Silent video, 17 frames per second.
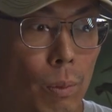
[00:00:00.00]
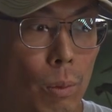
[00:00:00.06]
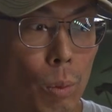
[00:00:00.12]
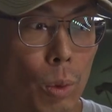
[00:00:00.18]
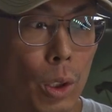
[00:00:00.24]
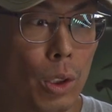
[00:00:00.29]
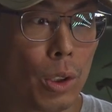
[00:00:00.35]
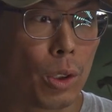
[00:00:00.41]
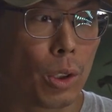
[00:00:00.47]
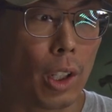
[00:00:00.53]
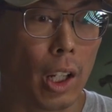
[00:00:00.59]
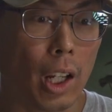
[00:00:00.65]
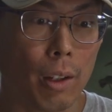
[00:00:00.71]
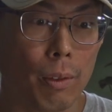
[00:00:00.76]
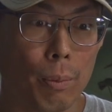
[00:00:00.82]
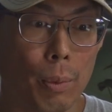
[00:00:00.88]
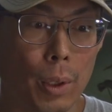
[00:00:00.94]
which should
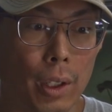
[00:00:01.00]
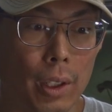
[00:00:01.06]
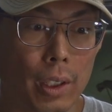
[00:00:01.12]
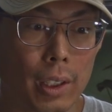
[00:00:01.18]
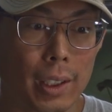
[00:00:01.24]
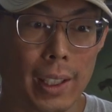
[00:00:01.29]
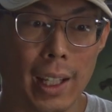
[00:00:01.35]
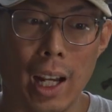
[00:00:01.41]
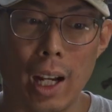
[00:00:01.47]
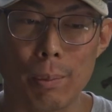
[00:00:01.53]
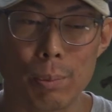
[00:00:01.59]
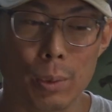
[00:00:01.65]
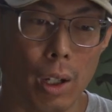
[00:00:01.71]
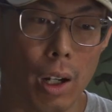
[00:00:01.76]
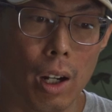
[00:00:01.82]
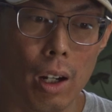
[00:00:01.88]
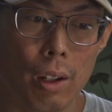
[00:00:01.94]
have been
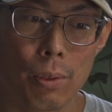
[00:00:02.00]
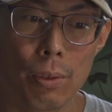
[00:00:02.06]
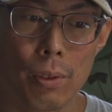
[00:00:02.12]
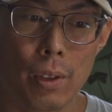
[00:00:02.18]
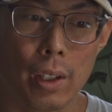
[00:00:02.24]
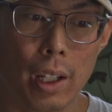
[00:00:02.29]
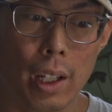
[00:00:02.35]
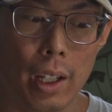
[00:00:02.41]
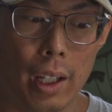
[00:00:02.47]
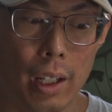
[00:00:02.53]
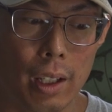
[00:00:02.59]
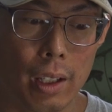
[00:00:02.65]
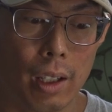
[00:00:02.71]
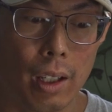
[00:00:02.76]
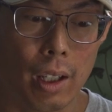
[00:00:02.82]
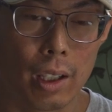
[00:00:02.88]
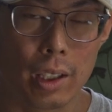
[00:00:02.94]
capped off
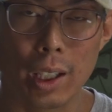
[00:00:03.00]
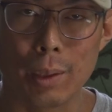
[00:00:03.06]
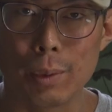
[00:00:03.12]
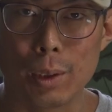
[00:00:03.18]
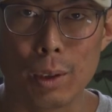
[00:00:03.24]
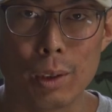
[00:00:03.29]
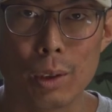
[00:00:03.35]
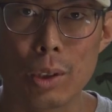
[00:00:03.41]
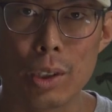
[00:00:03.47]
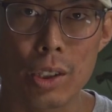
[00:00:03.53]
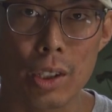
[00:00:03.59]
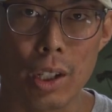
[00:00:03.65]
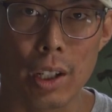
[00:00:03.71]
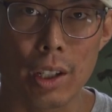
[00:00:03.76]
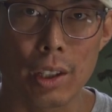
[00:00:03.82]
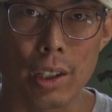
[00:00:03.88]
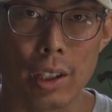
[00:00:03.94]
and unable to leach
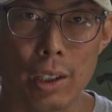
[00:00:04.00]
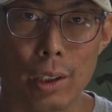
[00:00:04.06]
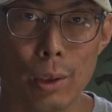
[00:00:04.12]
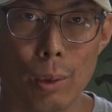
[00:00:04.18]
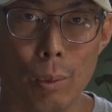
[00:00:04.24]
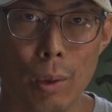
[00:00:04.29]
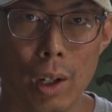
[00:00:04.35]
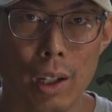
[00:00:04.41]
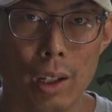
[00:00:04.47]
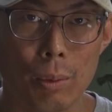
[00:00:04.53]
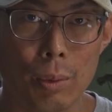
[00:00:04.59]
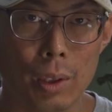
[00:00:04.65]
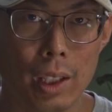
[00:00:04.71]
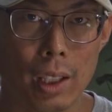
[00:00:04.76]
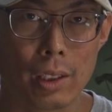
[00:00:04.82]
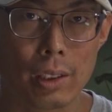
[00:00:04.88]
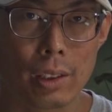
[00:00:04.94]
anything into the water with
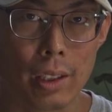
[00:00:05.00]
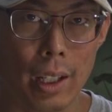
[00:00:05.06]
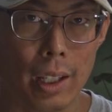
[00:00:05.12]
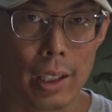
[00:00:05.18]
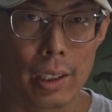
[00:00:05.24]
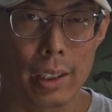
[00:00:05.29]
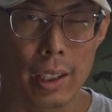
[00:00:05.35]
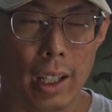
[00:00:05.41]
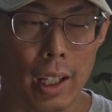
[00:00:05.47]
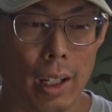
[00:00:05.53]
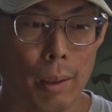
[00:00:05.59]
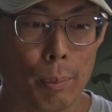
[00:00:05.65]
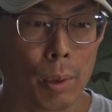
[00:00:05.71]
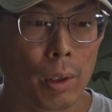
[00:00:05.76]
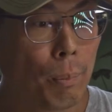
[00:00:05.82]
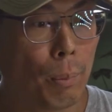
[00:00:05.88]
that sand cap.